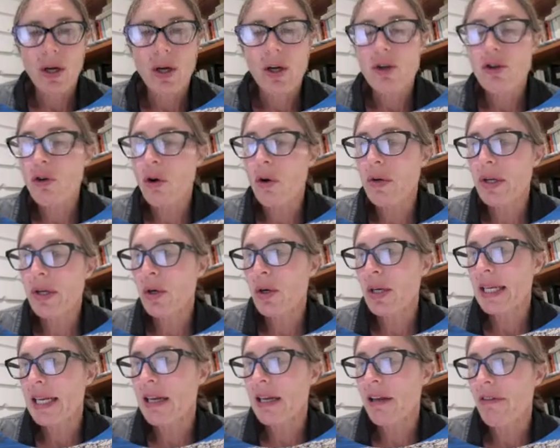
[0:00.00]
Drawing
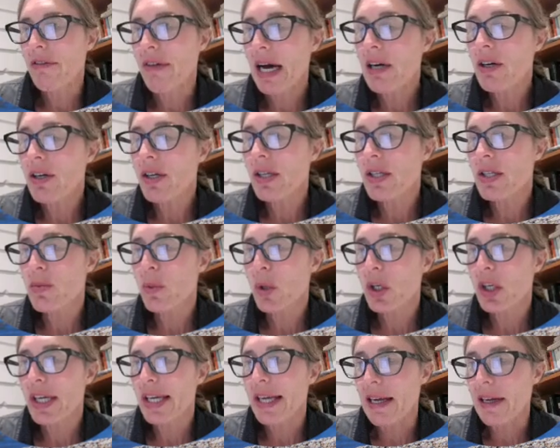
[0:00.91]
on Lily Falconer's
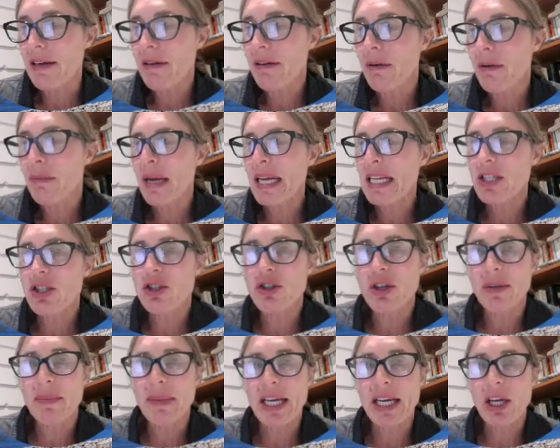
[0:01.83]
work again,
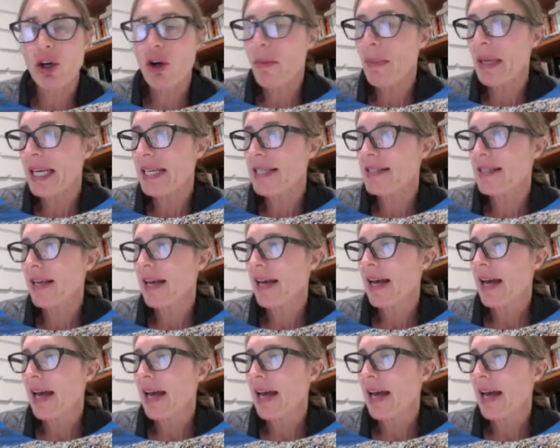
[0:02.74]
mainstream economics